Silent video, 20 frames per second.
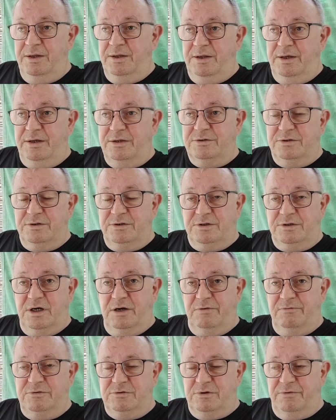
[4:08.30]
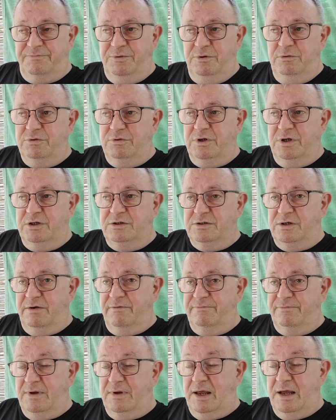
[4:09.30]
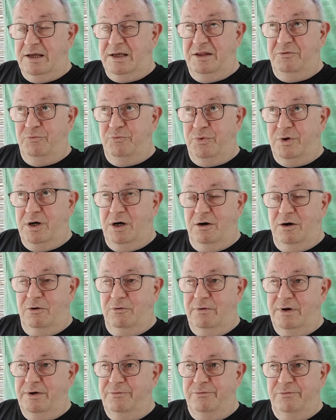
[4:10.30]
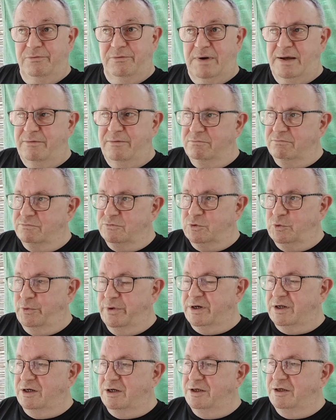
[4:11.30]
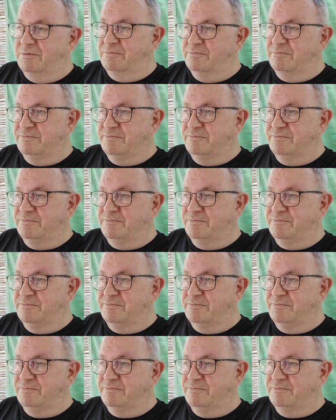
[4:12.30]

That covers a few things I can call right quickly.